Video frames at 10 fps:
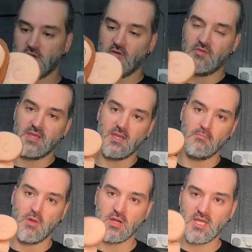of the
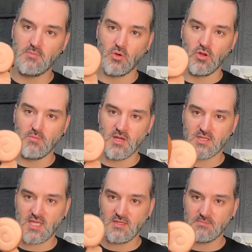Monkey Ball
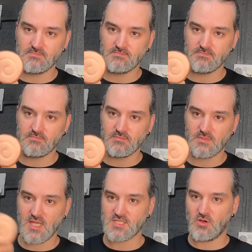Monkey.
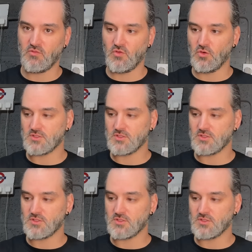Here sold for